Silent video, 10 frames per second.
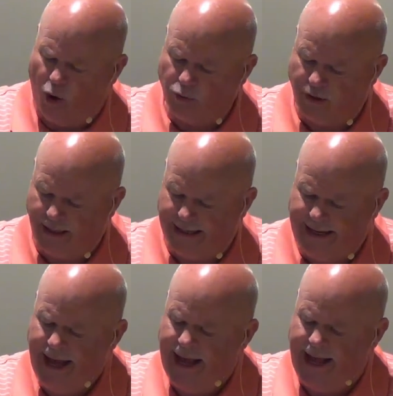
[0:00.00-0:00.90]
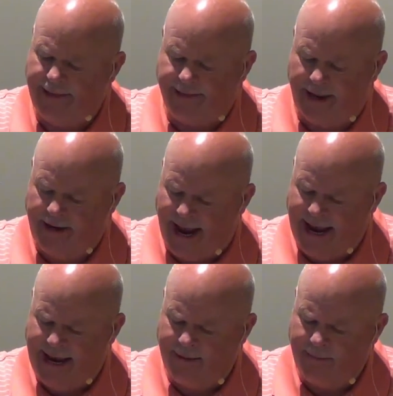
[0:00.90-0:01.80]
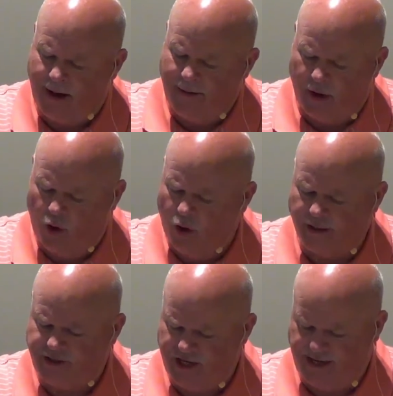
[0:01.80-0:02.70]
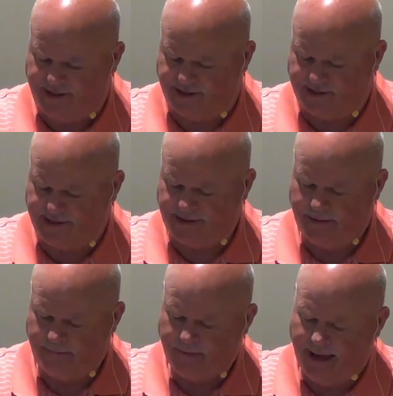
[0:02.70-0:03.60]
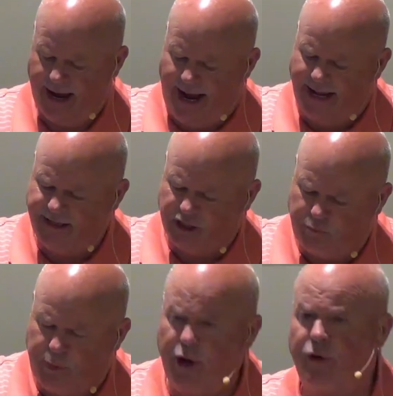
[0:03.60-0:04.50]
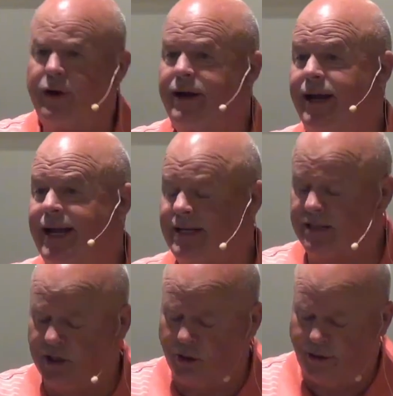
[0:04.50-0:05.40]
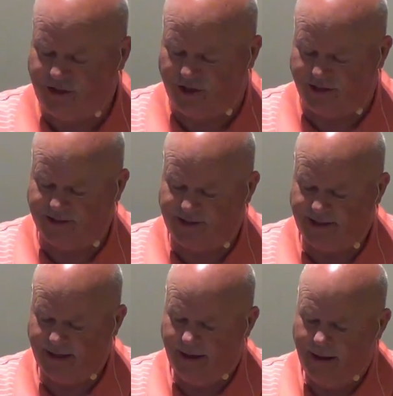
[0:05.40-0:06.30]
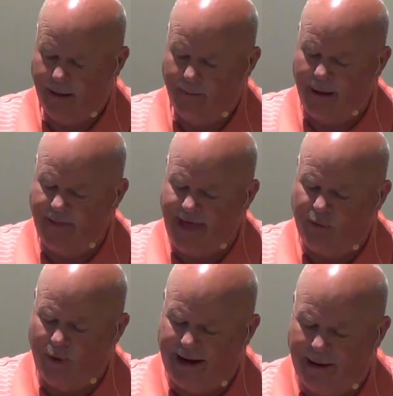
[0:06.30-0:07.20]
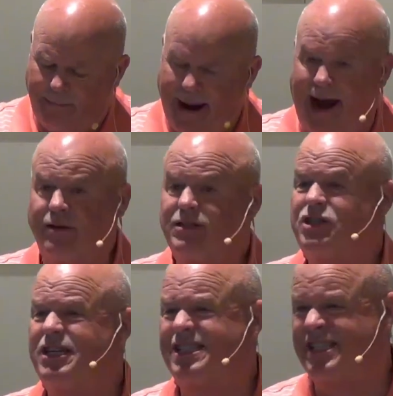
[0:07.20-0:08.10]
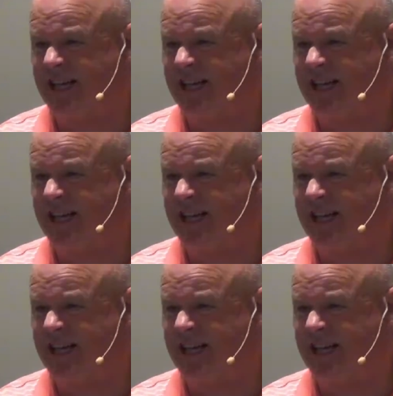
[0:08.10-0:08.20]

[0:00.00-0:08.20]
boldly in the name of the Lord Jesus and disputed against the Grecians, but they went about to